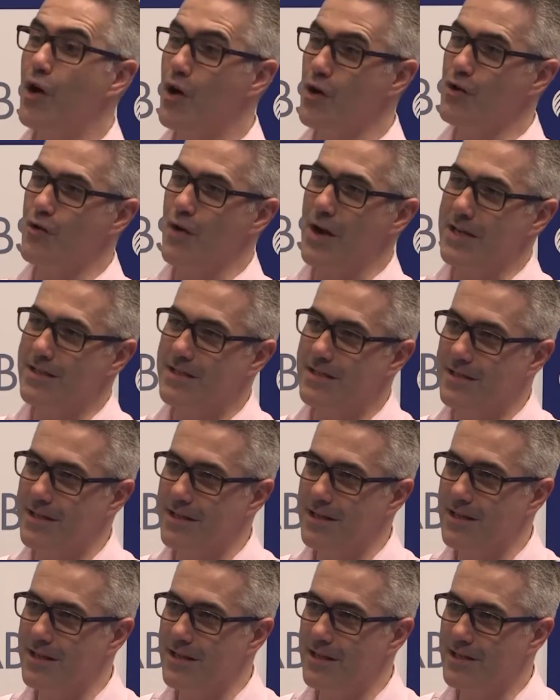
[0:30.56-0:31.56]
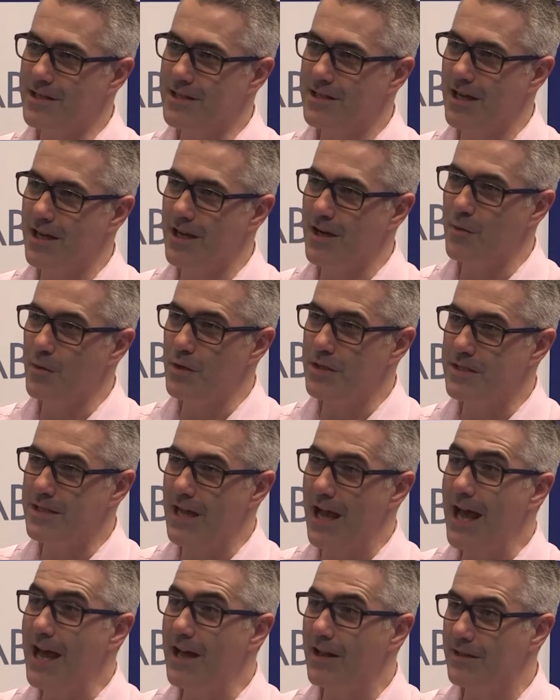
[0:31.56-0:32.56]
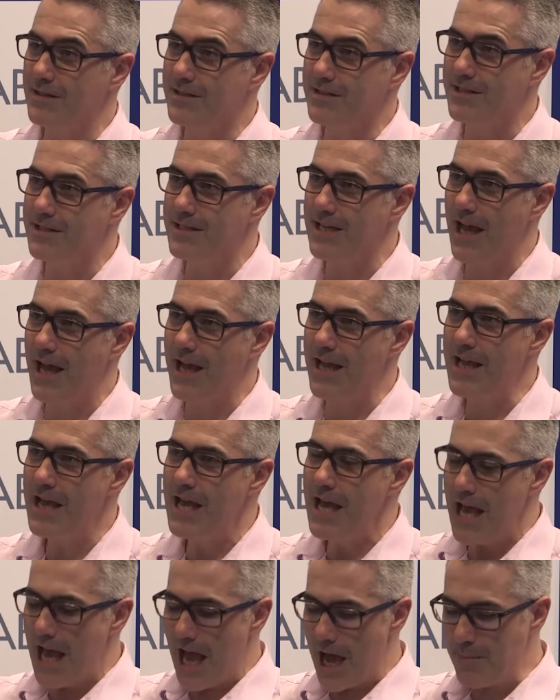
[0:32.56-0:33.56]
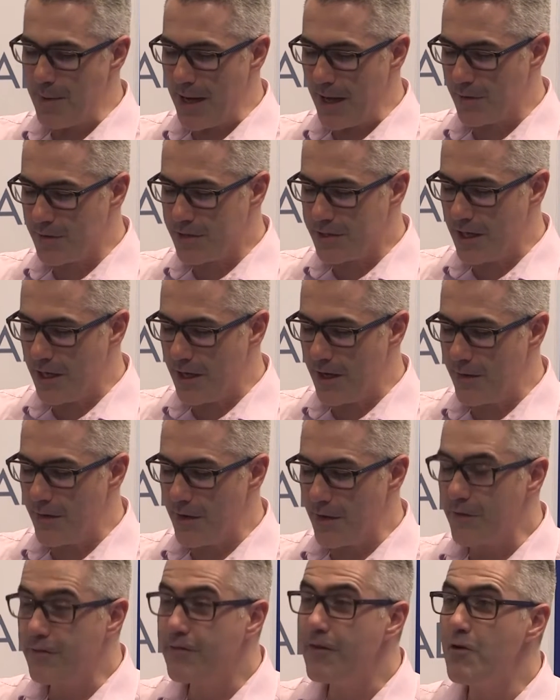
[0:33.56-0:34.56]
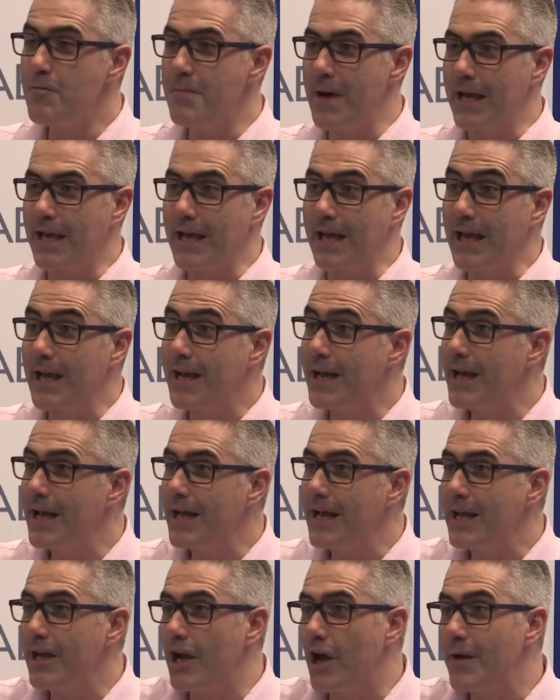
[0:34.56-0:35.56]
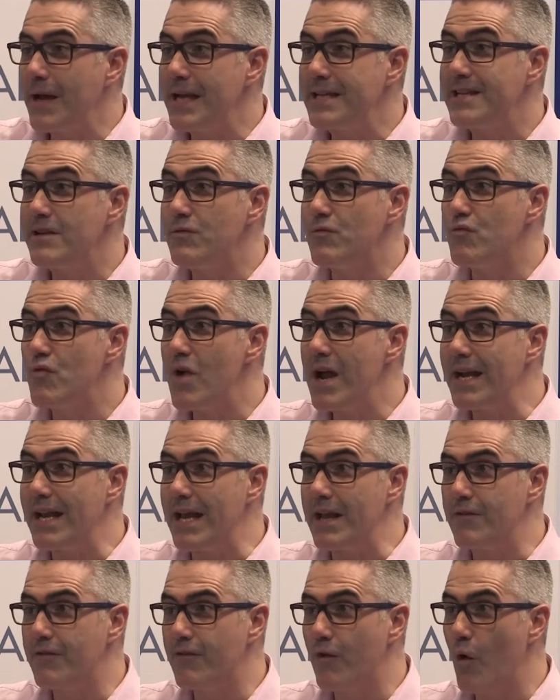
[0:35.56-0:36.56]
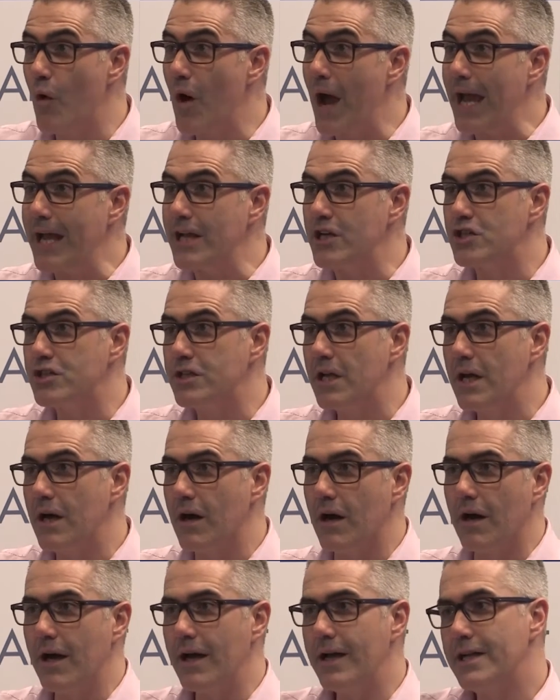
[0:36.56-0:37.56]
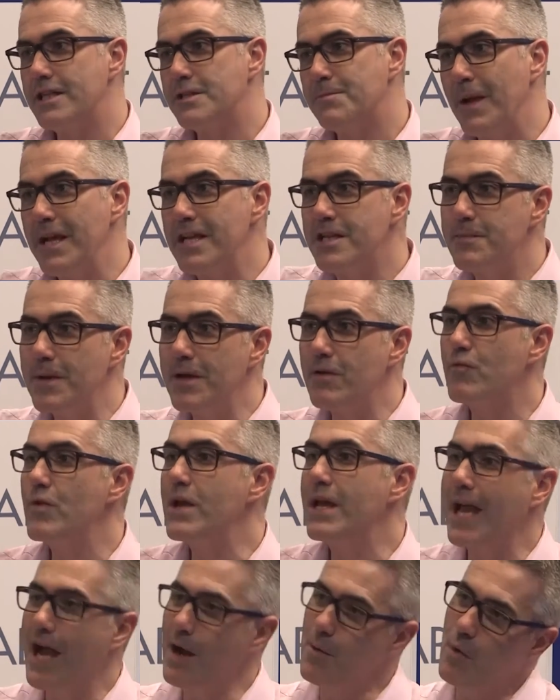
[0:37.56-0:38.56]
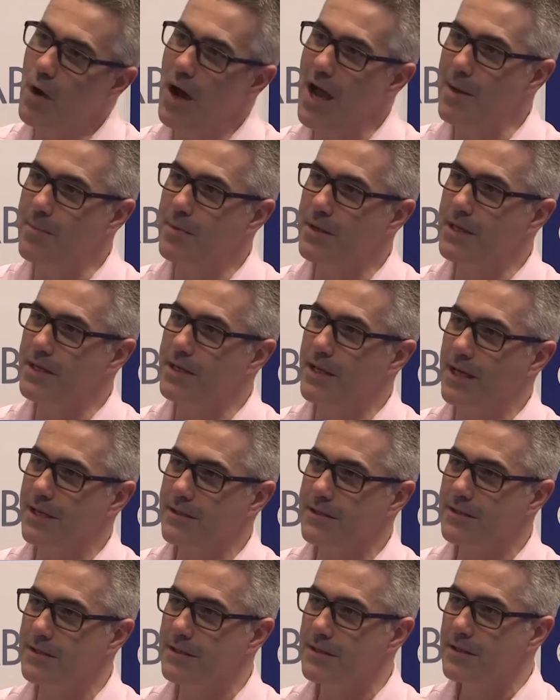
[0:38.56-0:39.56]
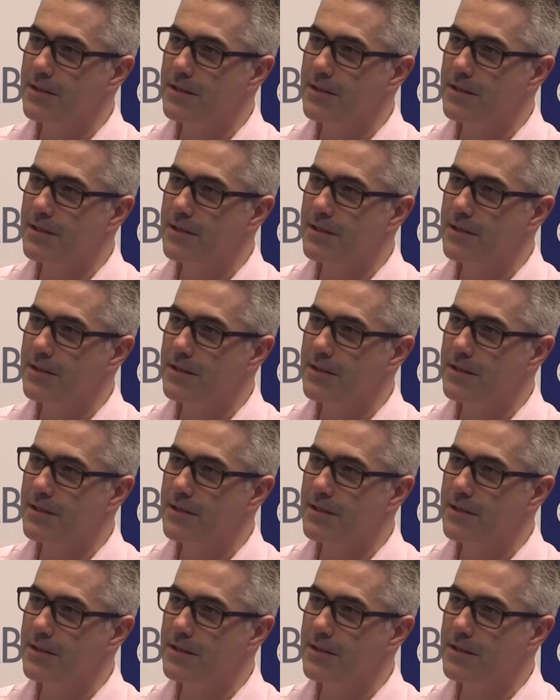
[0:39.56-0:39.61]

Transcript: Congress that was held today about filmmaking and, is it ready for HDR? Explain to me and recap what happened in that.